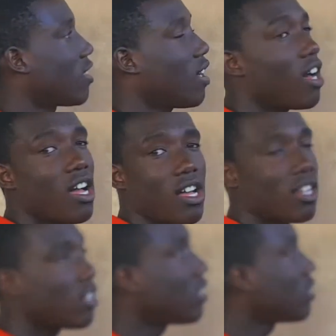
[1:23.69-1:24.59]
The
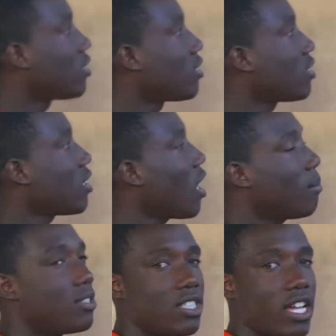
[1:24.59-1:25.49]

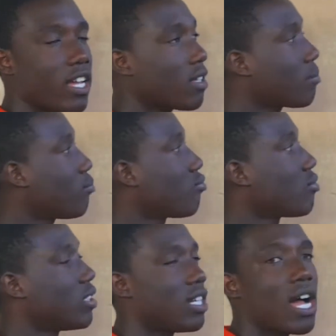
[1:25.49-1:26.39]
subject
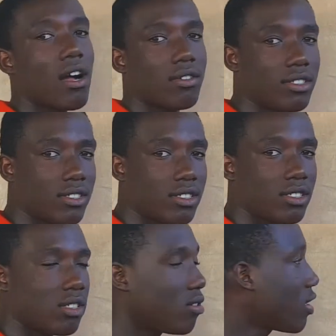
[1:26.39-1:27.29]
pronouns.
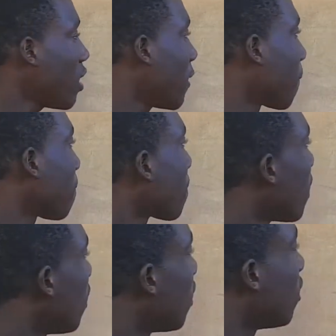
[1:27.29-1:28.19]
Okay.
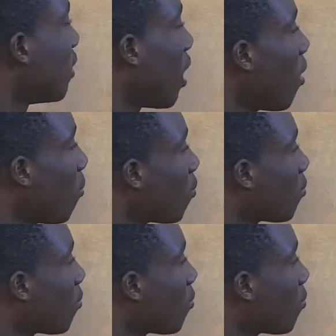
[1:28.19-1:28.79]
Now,